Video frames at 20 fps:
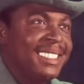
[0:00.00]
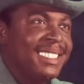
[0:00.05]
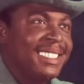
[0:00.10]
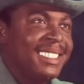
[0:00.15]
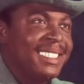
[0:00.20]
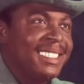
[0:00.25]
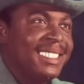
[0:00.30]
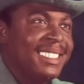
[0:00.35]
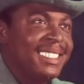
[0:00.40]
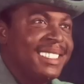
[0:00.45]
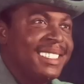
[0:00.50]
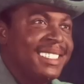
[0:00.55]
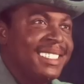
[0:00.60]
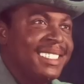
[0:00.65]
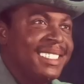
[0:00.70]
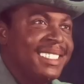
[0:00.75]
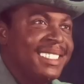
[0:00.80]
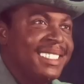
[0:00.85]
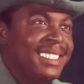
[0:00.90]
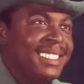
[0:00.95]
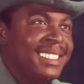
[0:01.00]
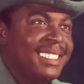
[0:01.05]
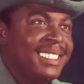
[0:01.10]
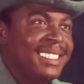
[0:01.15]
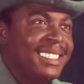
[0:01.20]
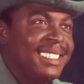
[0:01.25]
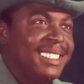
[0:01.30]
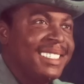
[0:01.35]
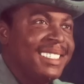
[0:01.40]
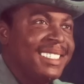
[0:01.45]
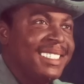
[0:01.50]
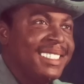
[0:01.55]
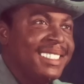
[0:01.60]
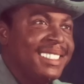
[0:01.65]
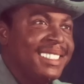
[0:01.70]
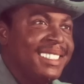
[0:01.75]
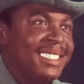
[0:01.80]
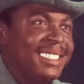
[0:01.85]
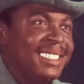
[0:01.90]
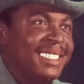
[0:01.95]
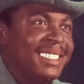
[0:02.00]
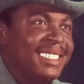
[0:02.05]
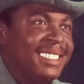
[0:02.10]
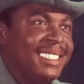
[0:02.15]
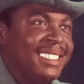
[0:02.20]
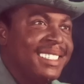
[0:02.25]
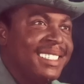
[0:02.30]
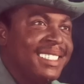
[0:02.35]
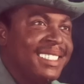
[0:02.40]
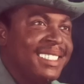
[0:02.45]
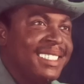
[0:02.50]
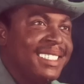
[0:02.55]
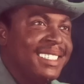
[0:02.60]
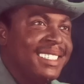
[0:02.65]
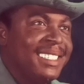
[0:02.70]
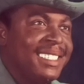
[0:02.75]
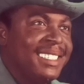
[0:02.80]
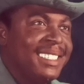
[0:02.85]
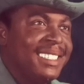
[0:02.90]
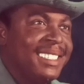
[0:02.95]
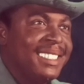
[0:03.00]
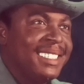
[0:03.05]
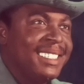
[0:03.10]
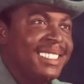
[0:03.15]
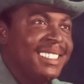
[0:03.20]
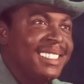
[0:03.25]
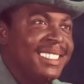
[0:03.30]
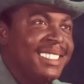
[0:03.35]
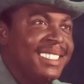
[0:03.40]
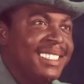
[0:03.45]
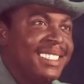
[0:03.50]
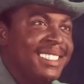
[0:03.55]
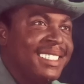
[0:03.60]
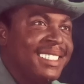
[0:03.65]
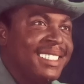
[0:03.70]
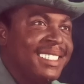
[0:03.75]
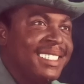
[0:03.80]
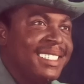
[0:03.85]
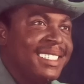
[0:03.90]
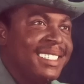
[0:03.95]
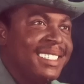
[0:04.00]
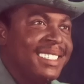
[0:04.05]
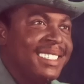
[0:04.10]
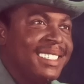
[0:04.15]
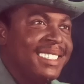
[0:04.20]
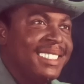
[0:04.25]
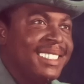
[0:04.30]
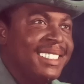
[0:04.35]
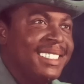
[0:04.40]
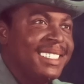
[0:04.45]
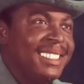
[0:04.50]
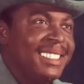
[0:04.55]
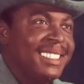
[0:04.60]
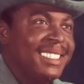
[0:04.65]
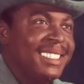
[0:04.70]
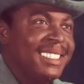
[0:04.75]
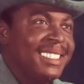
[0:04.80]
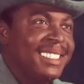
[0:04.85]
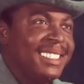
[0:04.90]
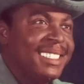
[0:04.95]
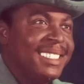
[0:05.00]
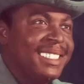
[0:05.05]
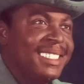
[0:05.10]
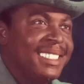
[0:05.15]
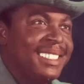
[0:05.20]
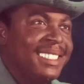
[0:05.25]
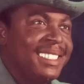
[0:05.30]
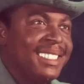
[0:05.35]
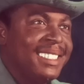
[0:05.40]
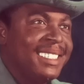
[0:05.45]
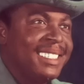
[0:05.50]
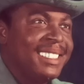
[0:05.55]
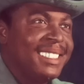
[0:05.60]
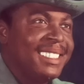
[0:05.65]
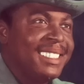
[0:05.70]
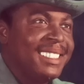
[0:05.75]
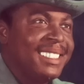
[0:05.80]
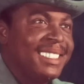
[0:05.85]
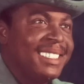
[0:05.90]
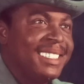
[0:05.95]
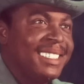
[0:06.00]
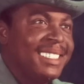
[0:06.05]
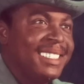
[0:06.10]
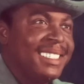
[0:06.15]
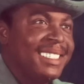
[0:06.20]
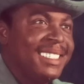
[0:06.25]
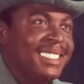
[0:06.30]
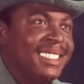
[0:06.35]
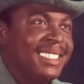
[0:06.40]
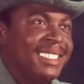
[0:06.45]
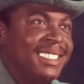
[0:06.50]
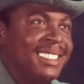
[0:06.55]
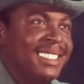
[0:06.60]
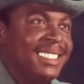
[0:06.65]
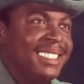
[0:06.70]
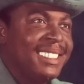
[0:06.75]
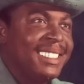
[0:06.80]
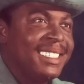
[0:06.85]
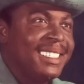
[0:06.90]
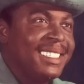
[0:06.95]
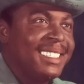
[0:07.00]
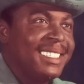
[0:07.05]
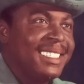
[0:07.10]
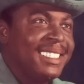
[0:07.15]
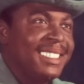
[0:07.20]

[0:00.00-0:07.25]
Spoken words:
(not speaking)